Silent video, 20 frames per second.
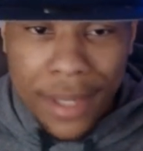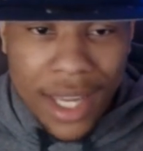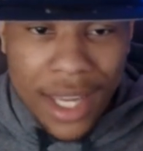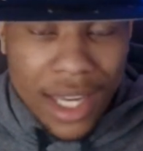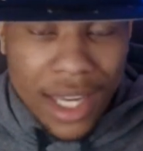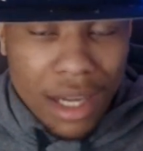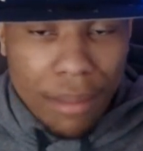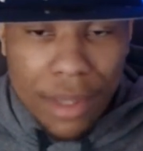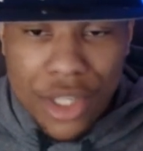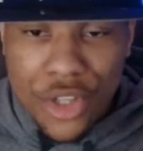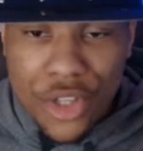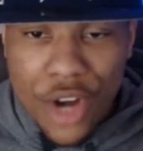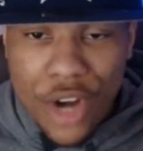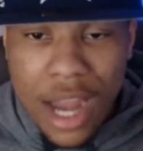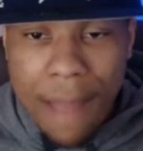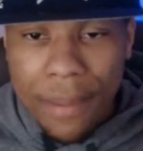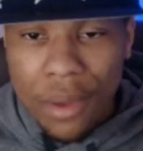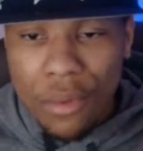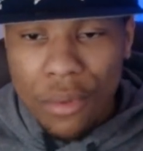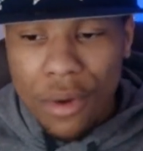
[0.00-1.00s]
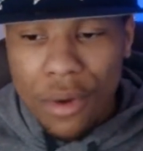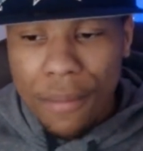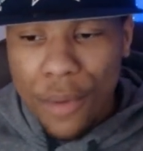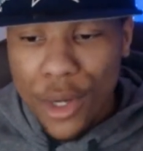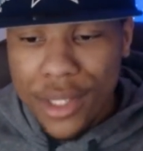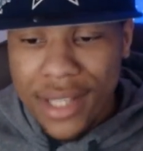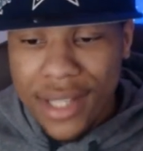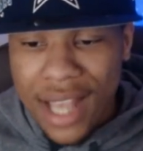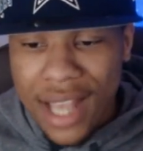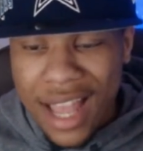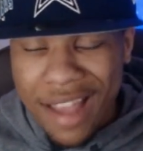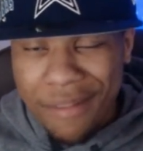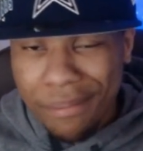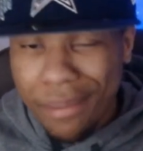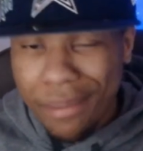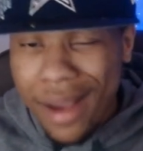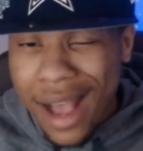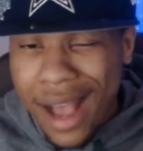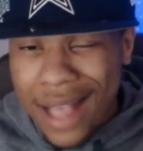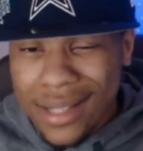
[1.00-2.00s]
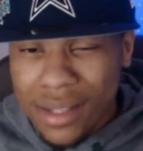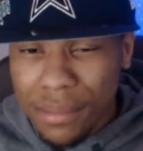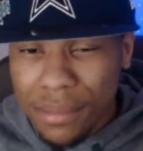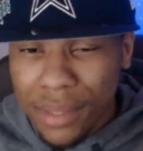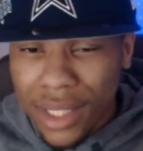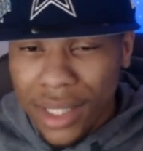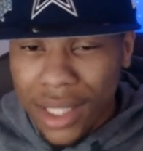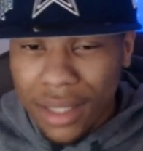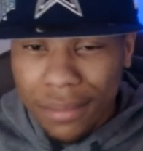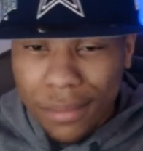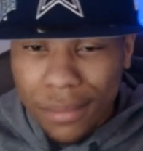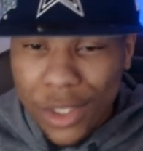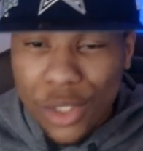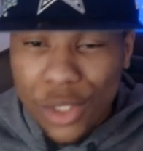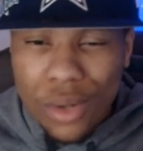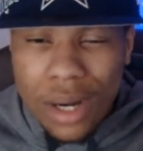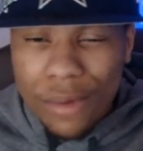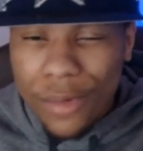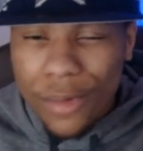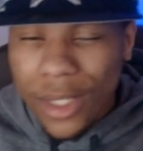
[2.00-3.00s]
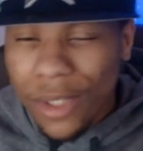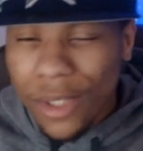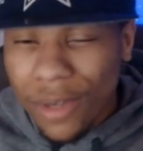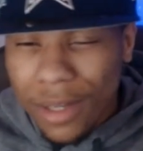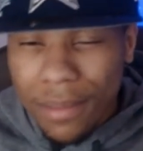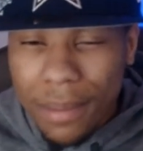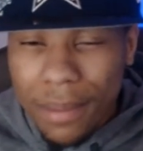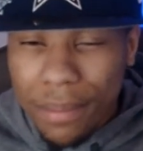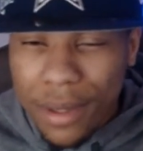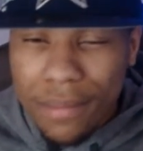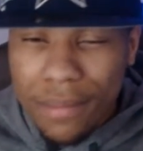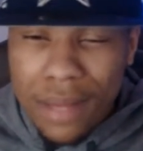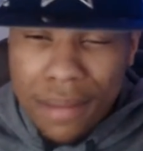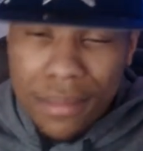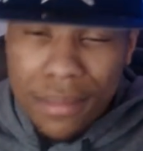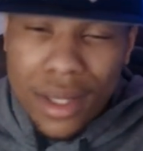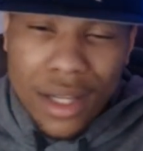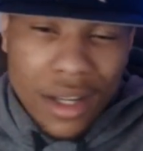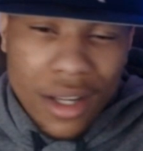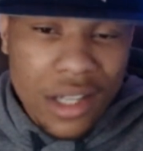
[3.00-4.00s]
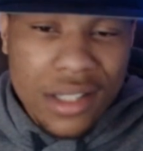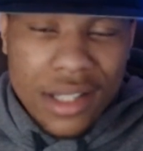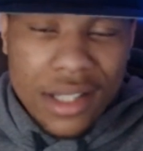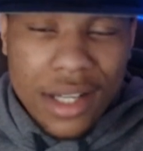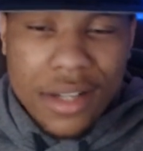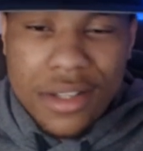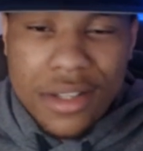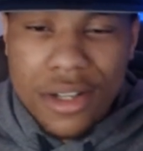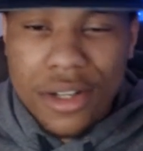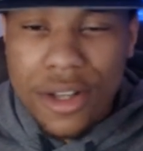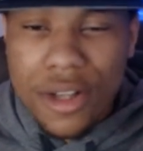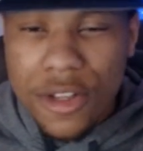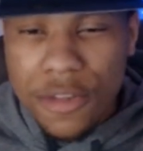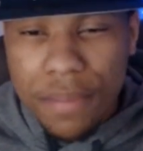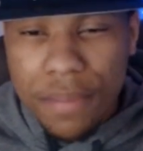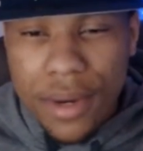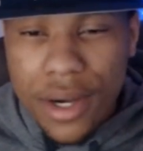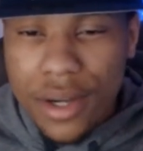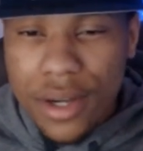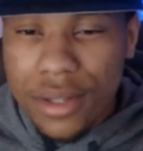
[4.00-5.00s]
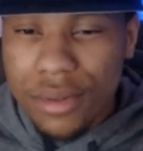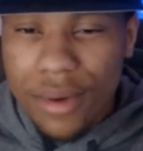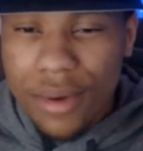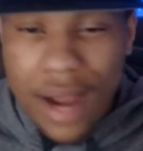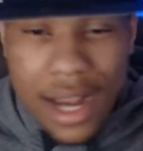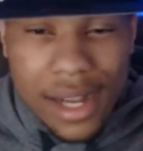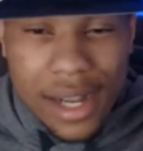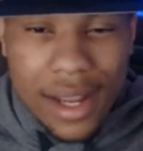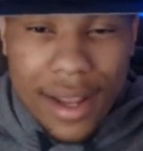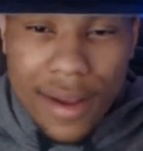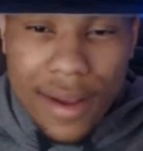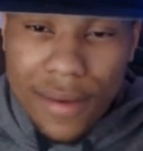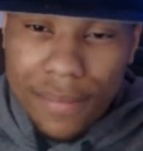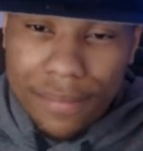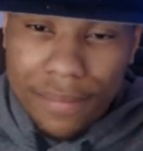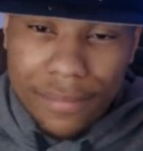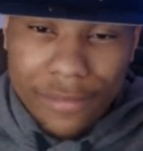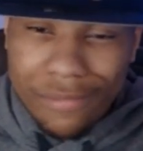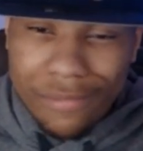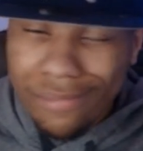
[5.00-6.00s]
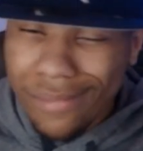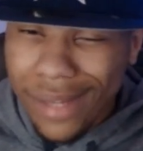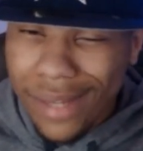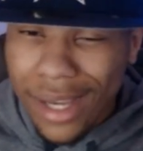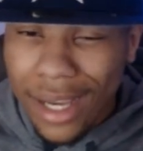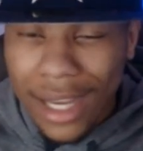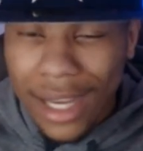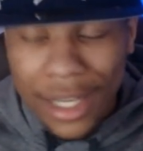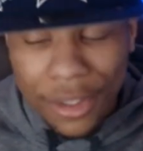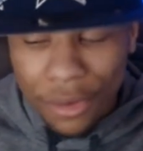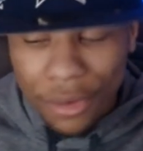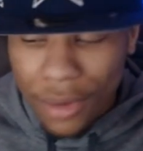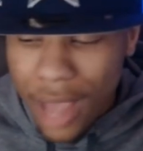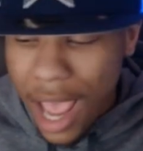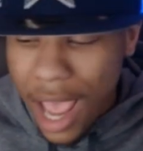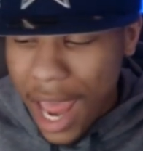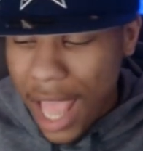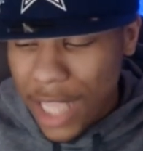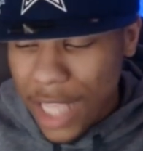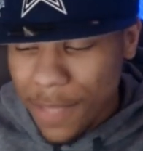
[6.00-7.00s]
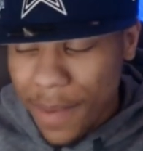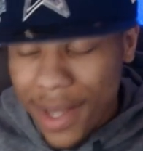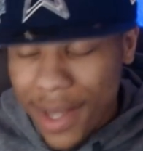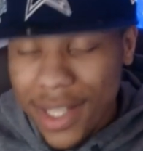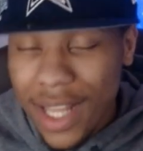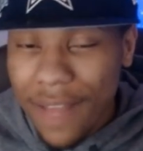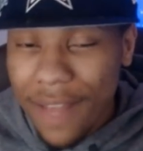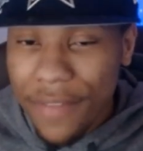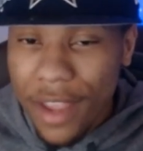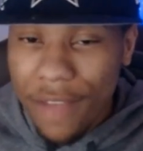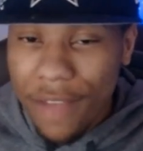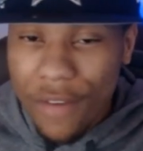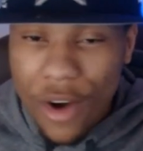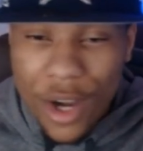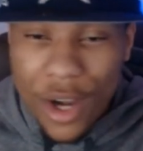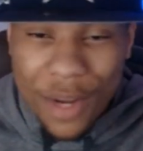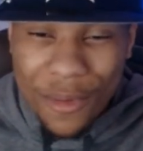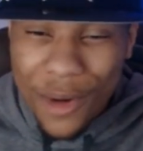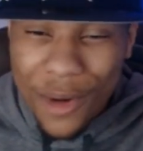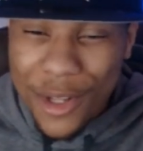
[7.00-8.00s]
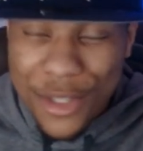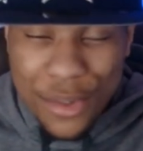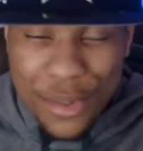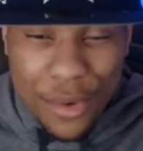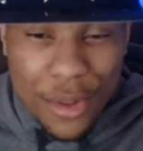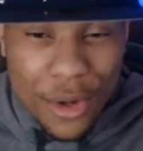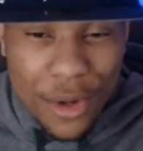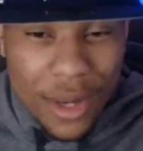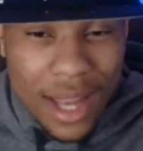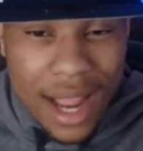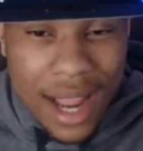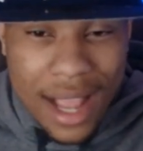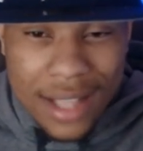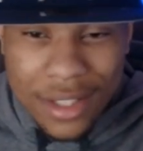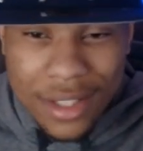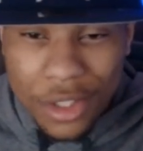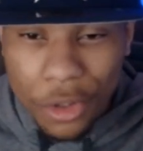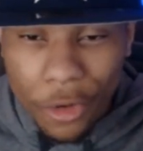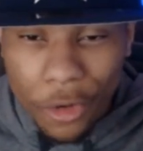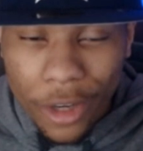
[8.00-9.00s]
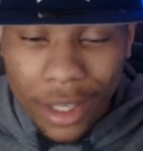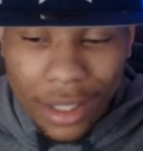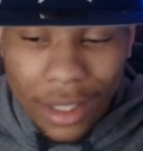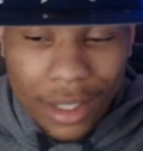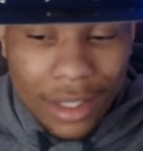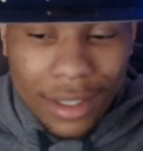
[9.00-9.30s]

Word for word: Can they be scrappy one more time? Possibly. But do I really want to be putting my money on the San Antonio Spurs right now? I do not. Especially after they've already won two of their last three.